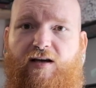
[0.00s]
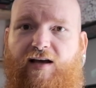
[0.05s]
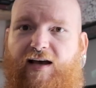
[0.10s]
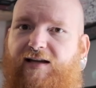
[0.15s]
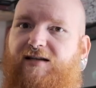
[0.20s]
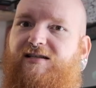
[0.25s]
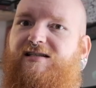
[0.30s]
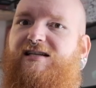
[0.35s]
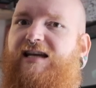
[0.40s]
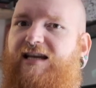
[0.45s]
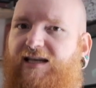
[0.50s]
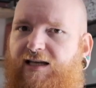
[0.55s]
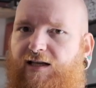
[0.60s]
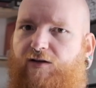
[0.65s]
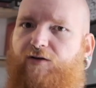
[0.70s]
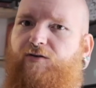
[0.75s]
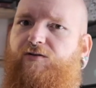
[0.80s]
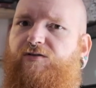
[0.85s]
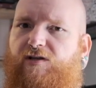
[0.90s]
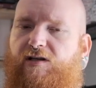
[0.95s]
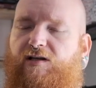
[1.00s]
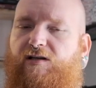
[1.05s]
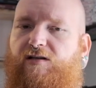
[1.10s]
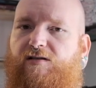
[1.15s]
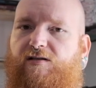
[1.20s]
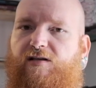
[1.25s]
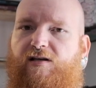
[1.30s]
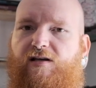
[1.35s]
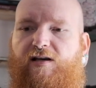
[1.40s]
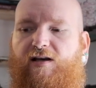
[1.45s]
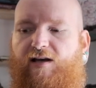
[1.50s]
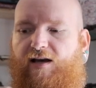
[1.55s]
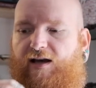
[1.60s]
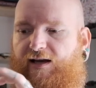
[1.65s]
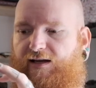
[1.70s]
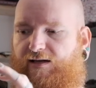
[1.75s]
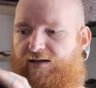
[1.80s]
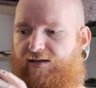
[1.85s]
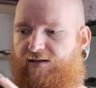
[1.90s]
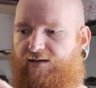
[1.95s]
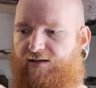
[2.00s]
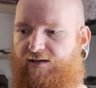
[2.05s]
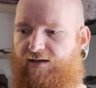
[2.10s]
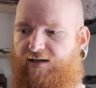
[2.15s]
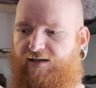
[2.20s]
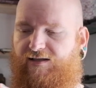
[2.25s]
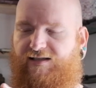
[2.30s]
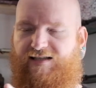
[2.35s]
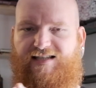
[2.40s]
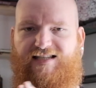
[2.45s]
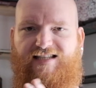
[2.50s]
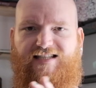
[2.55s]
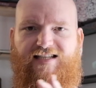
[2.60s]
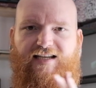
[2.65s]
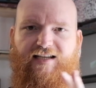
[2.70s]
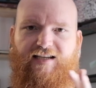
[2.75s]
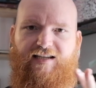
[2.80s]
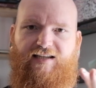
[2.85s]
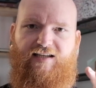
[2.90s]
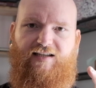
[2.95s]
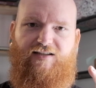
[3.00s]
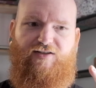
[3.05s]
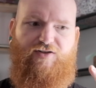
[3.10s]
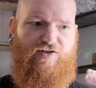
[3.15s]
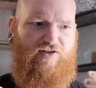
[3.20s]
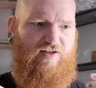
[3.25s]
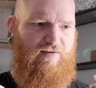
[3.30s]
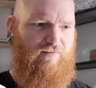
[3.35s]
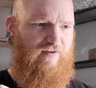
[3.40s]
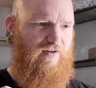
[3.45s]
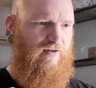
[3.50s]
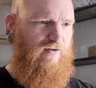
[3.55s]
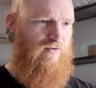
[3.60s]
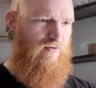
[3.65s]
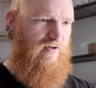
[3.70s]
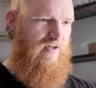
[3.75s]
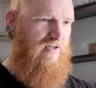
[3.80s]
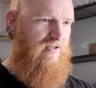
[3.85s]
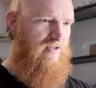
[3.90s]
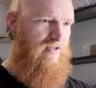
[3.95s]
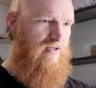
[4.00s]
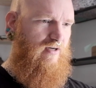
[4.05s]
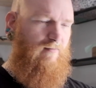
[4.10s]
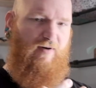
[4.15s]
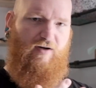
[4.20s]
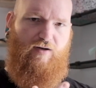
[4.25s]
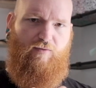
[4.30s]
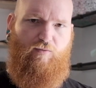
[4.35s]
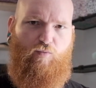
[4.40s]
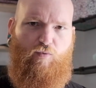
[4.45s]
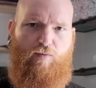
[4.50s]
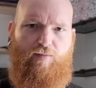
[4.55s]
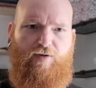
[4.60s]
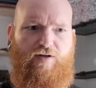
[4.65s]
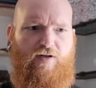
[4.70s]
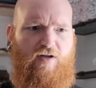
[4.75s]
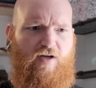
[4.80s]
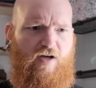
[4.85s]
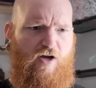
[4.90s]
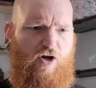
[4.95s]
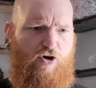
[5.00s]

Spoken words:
and taking those things and distilling it into something crazy about a woman